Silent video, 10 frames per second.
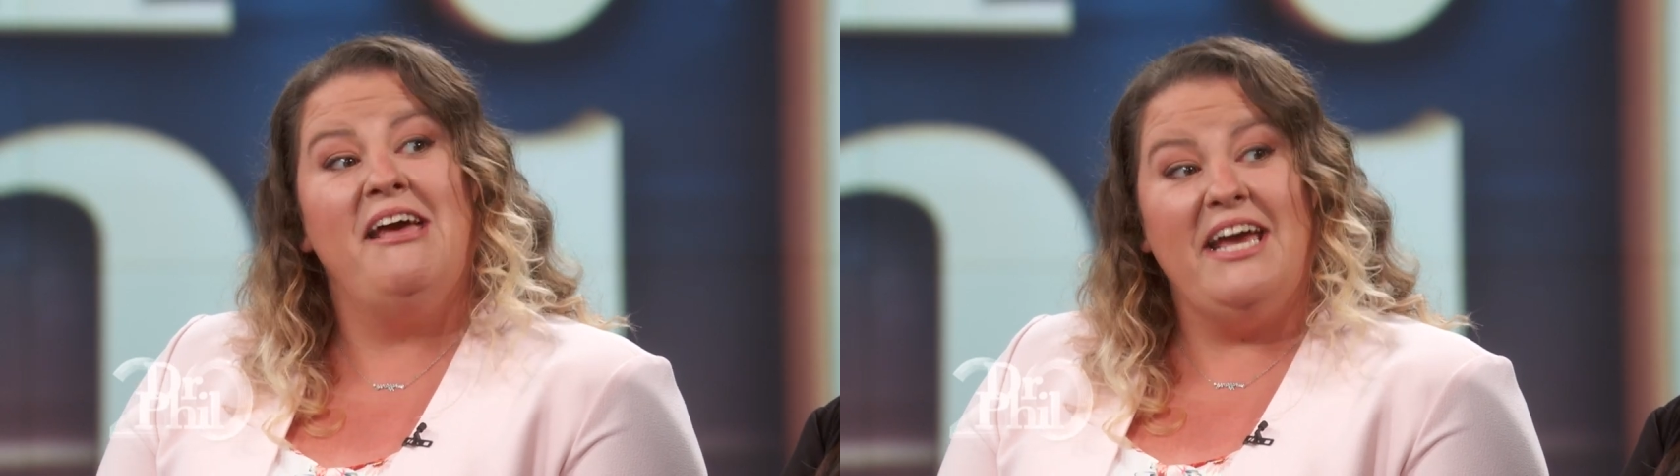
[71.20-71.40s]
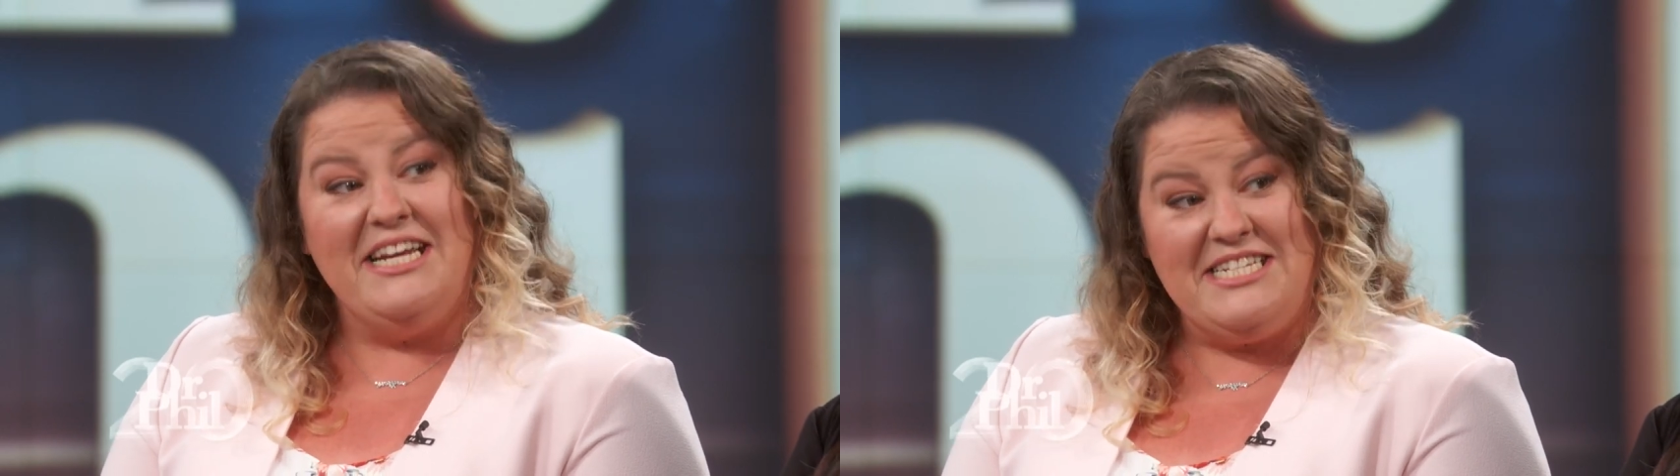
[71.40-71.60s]

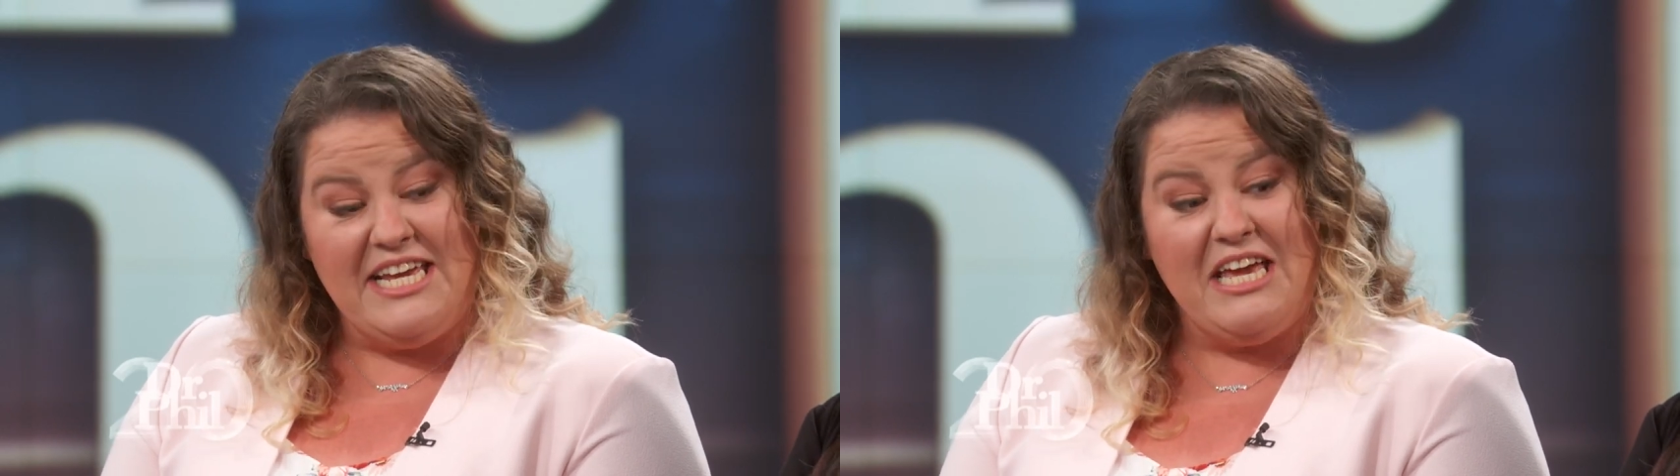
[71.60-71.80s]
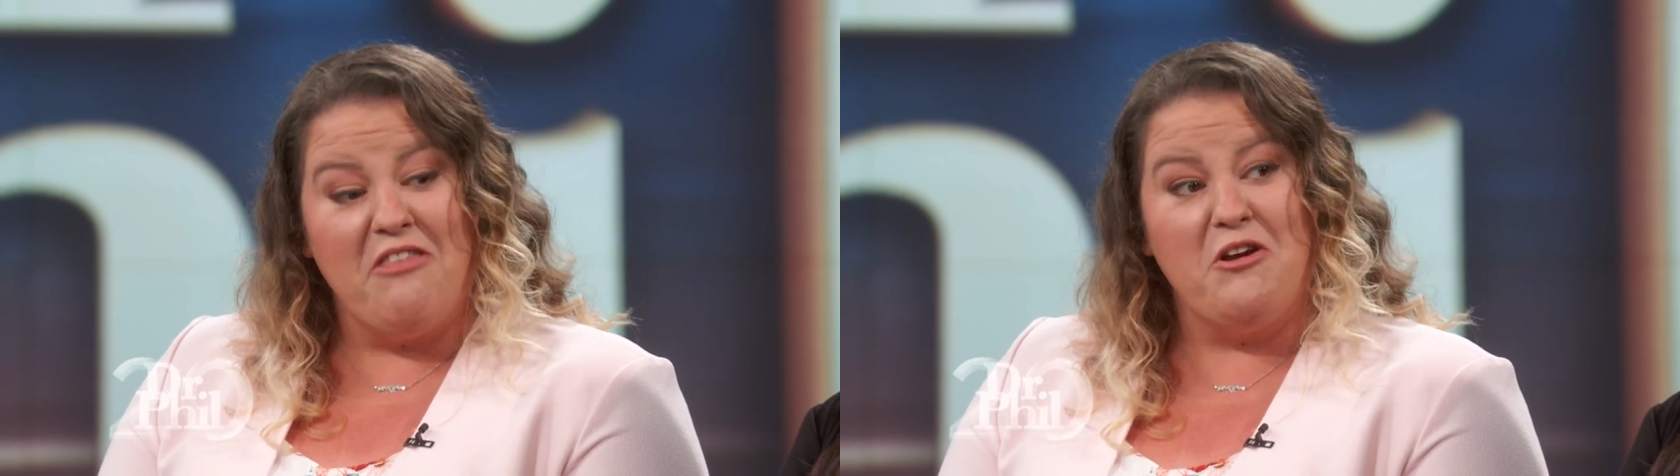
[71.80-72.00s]
Oh, and
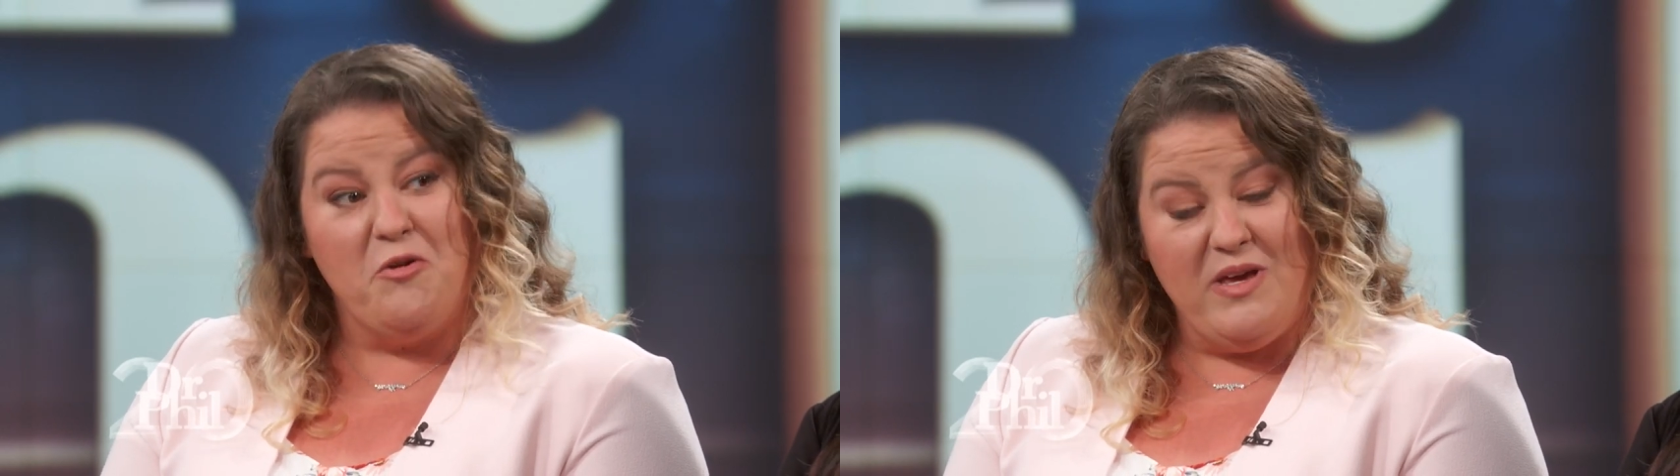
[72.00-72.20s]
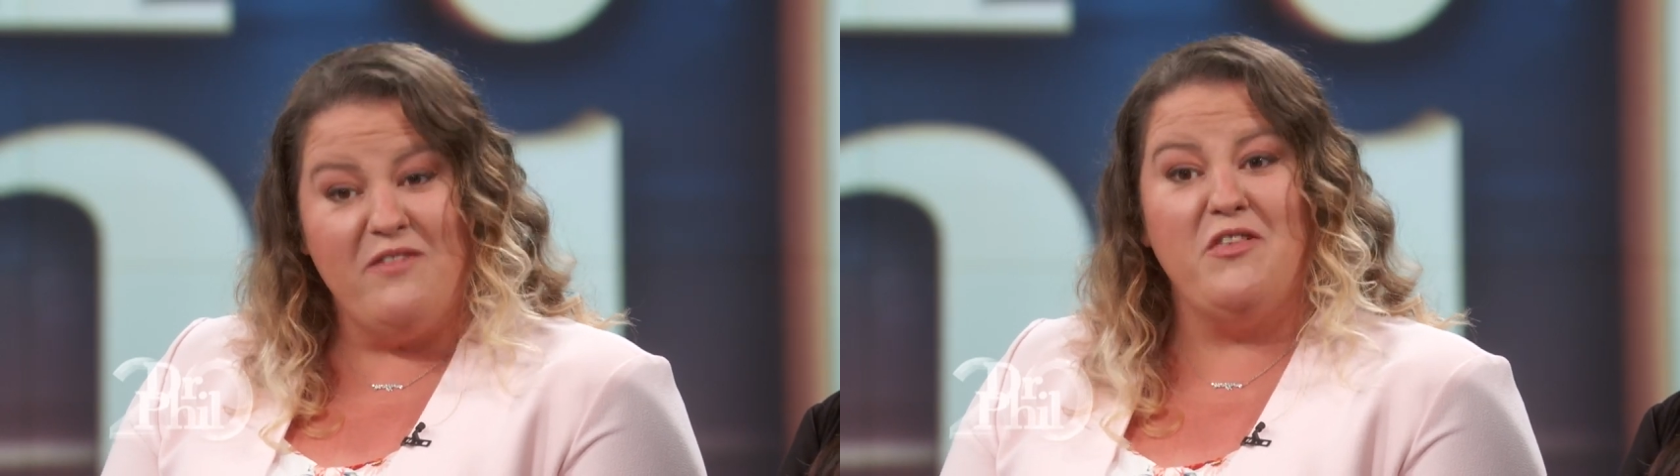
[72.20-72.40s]
together,
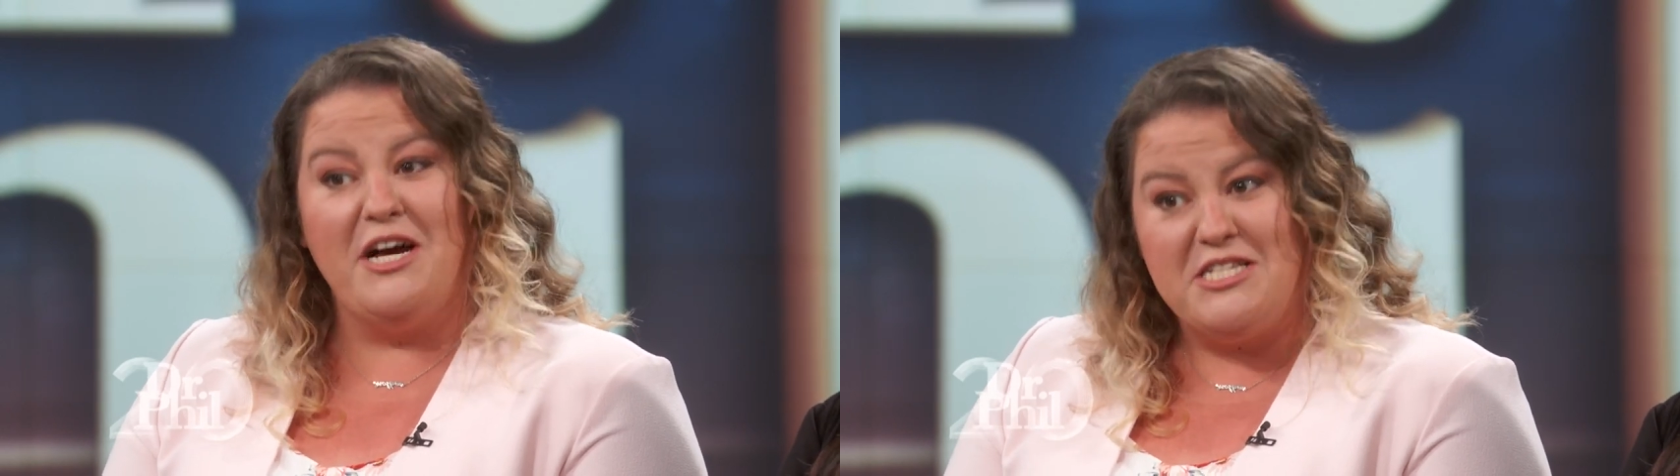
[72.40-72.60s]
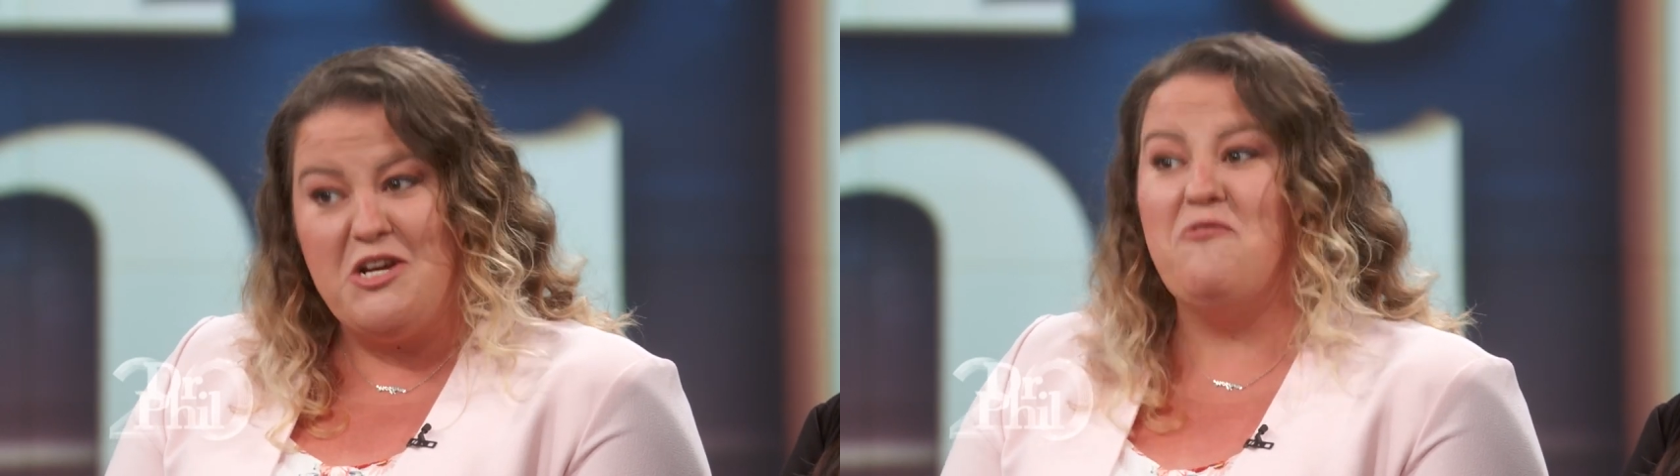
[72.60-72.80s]
wow. We have
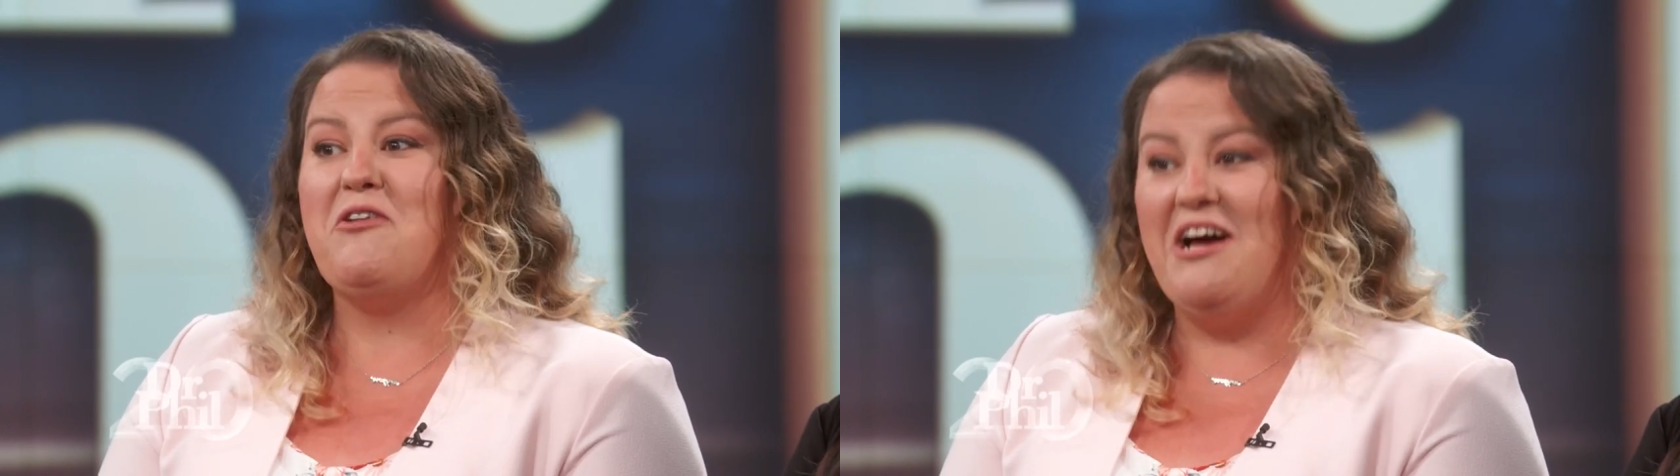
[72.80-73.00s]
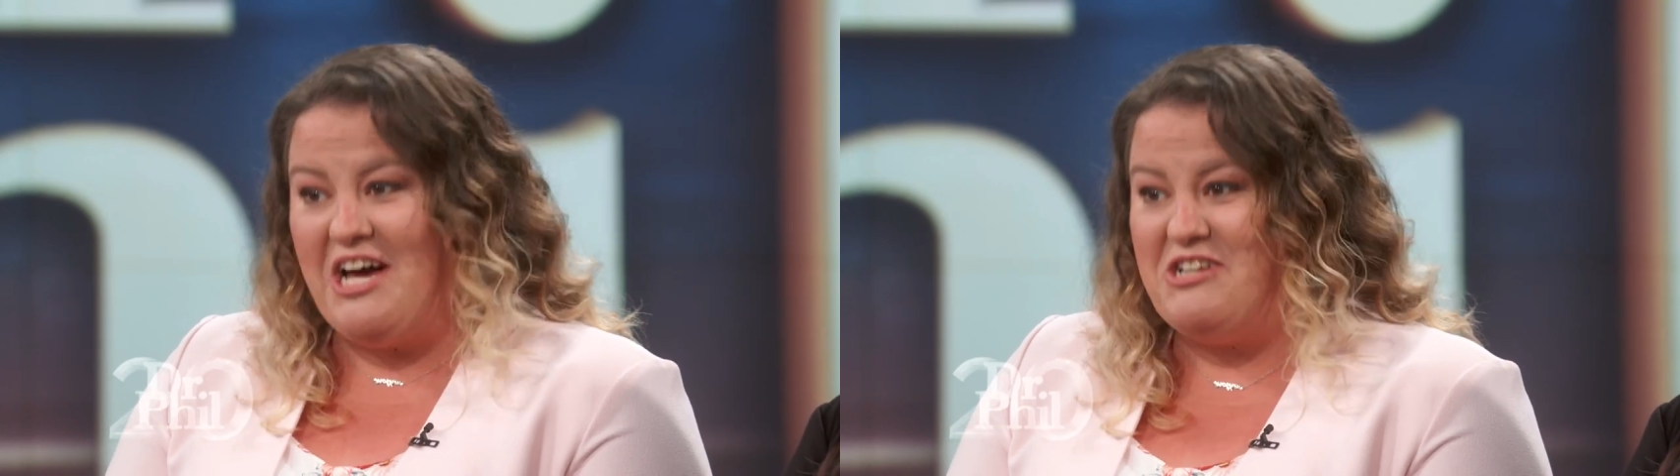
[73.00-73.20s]
lost
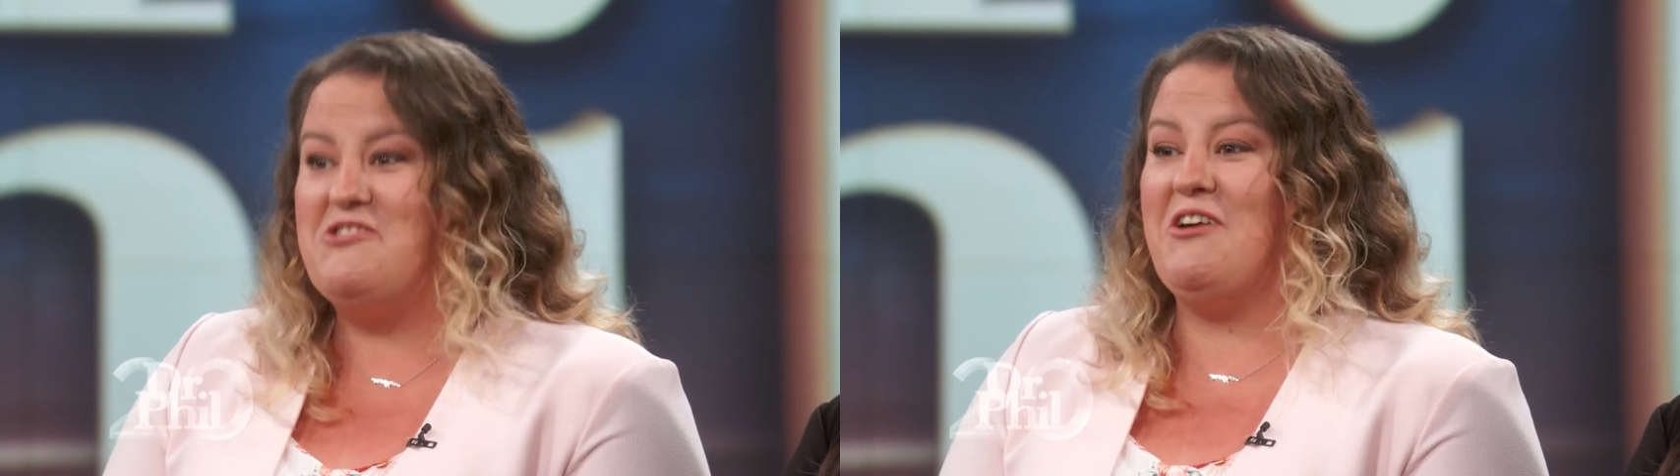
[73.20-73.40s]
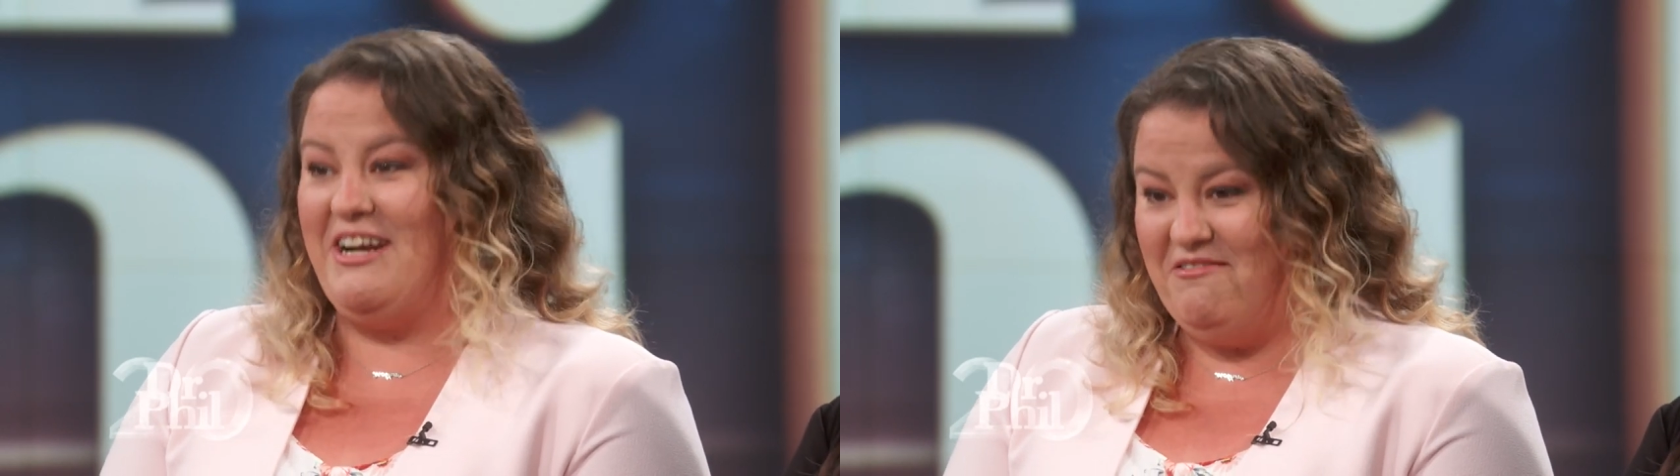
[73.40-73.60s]
over one
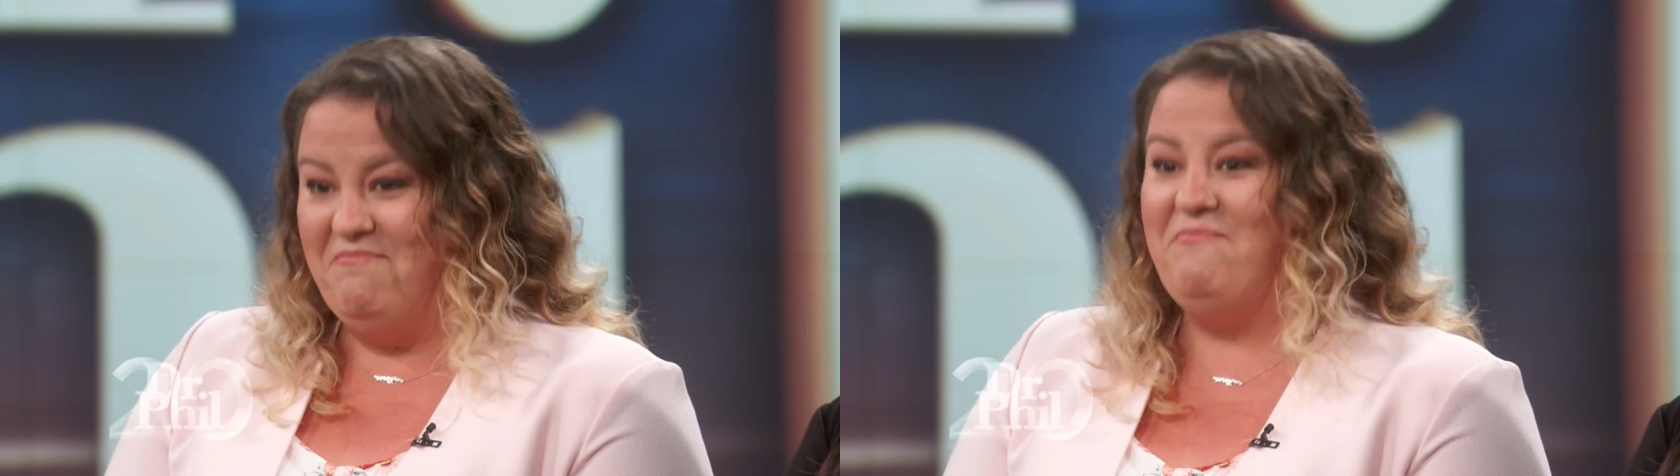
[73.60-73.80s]
hundred.